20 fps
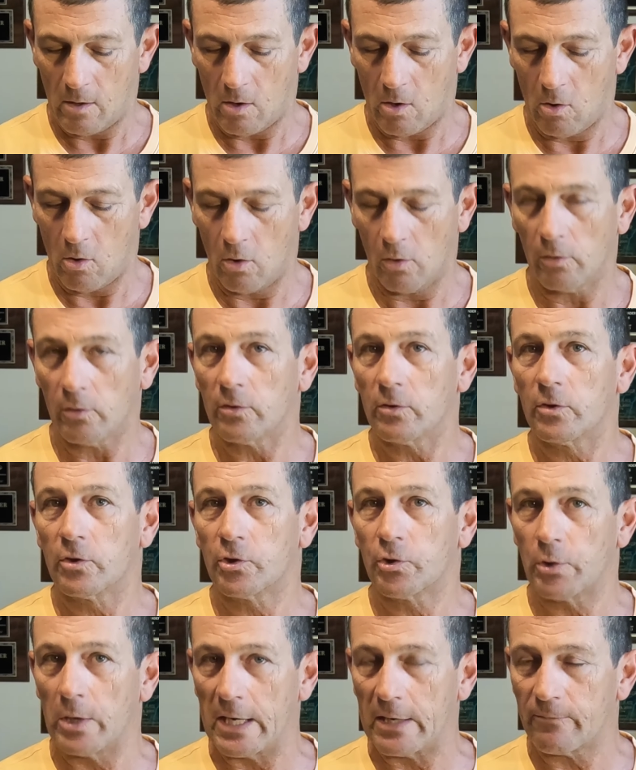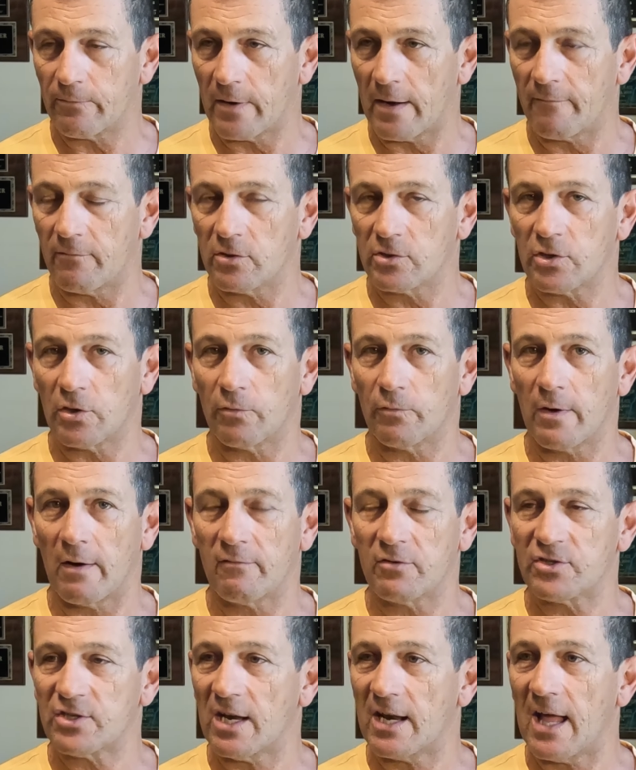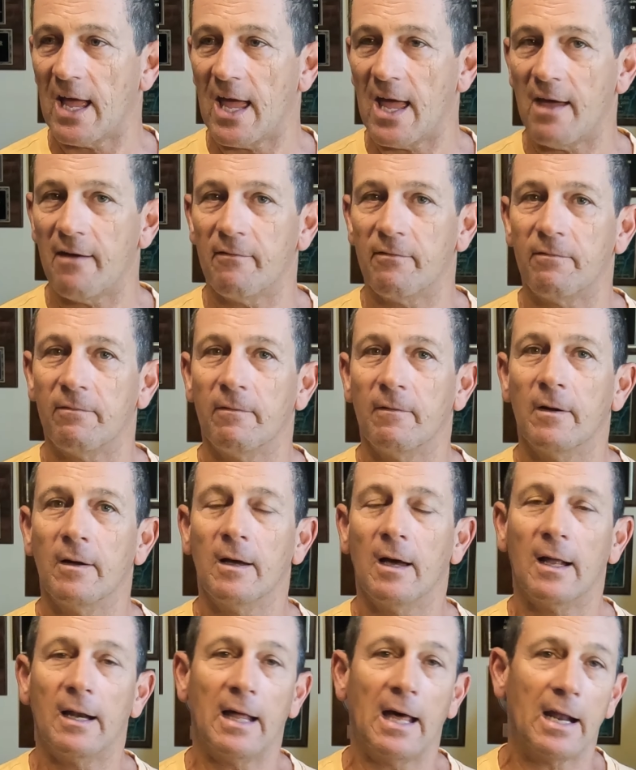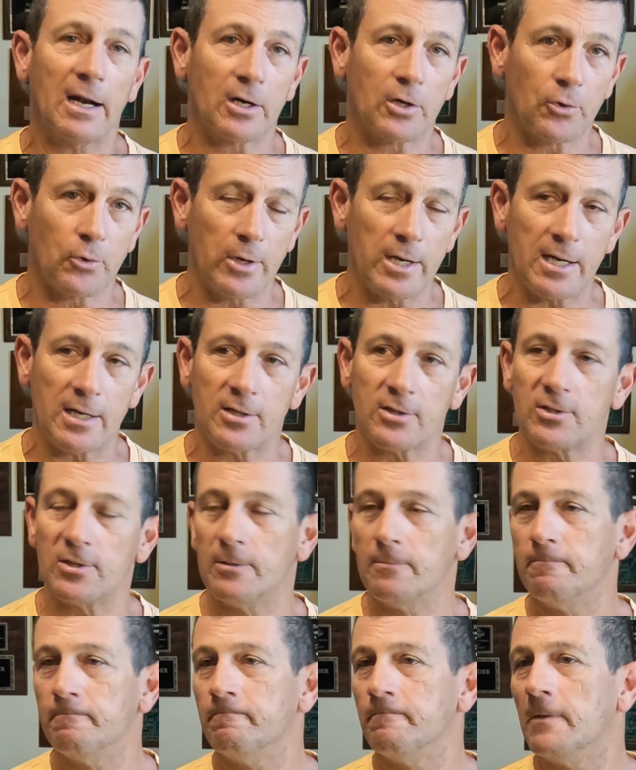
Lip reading: On creek rivers, or rivers that have a lot of creeks